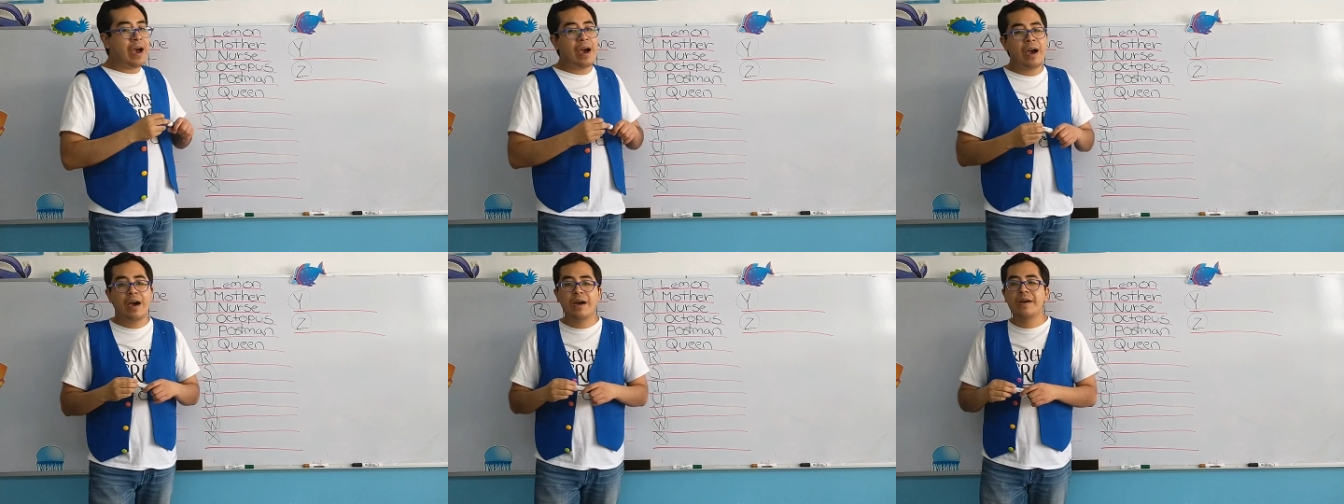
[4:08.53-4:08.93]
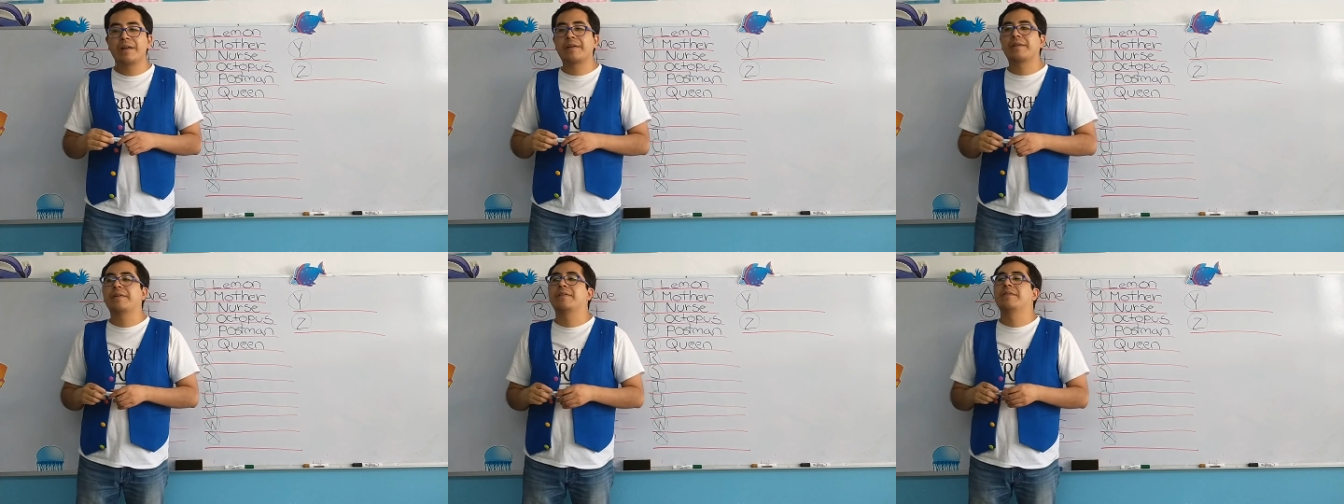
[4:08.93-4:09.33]

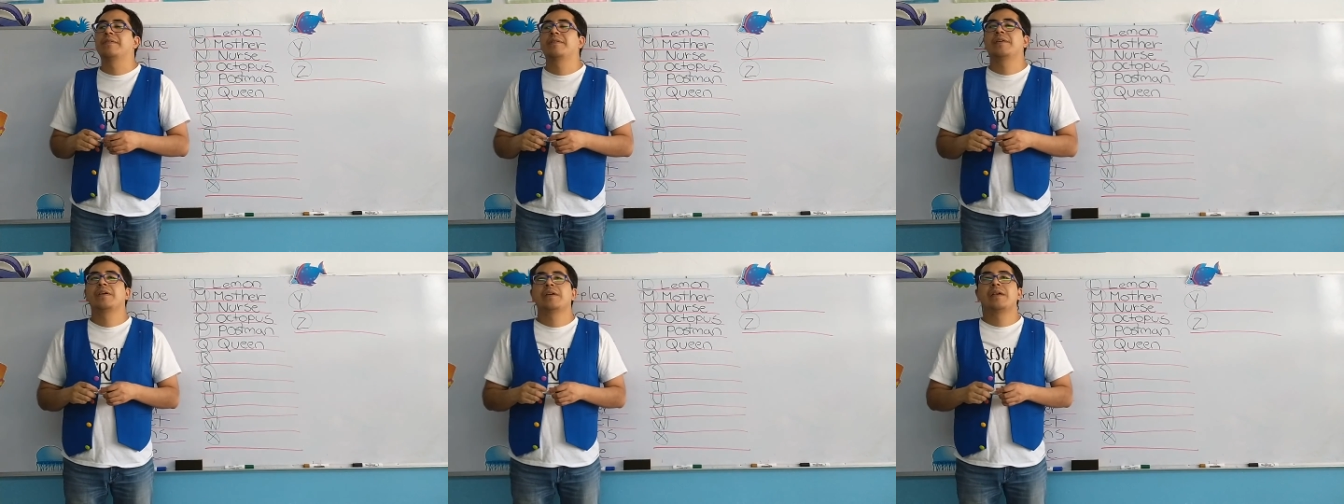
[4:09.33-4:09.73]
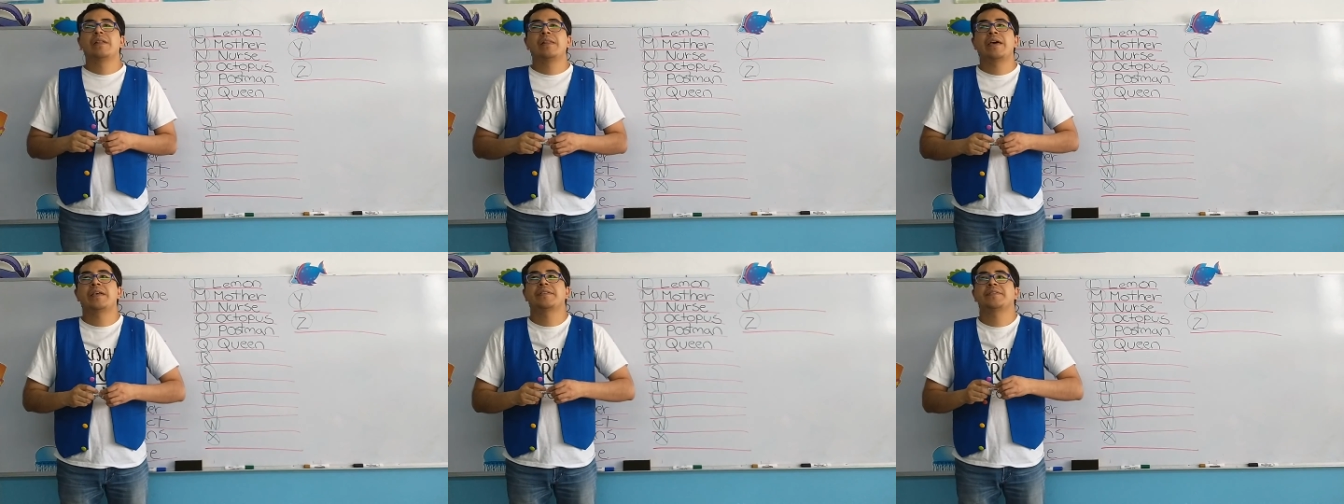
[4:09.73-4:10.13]
R,
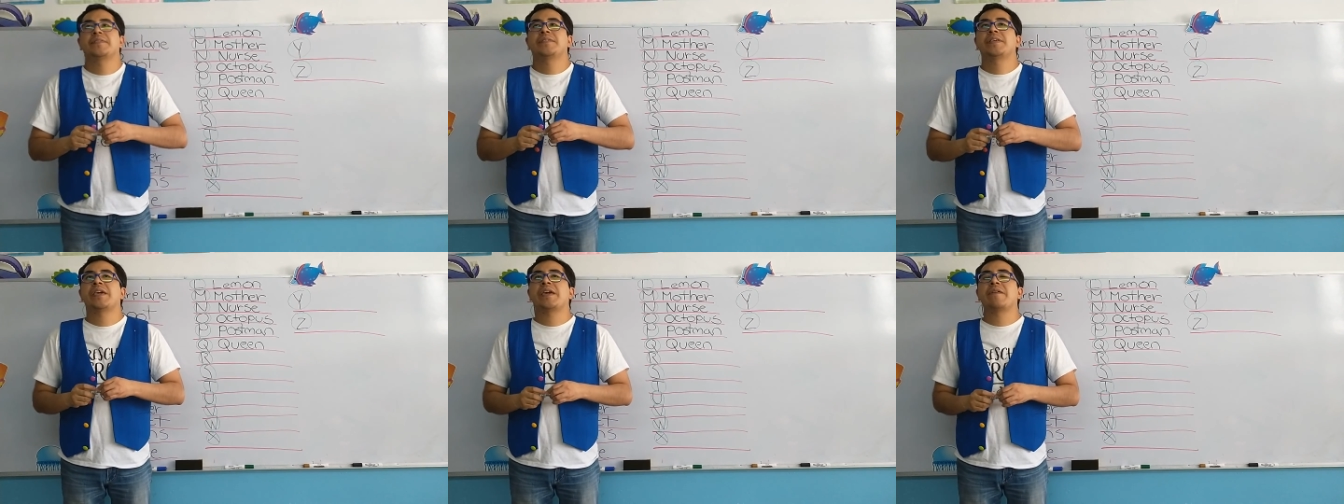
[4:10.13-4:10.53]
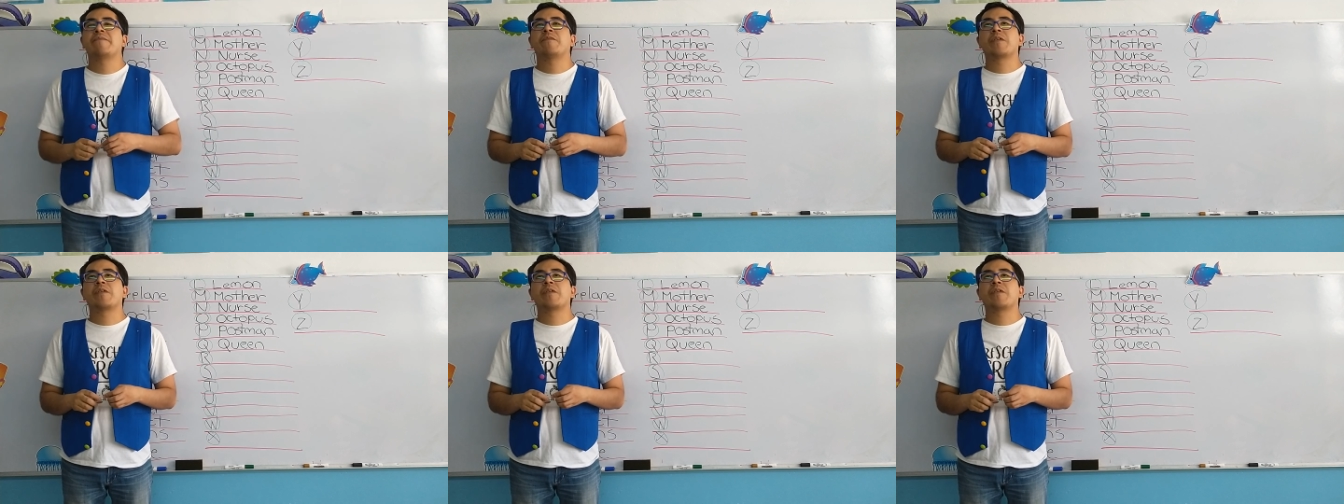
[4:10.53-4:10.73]
let's see.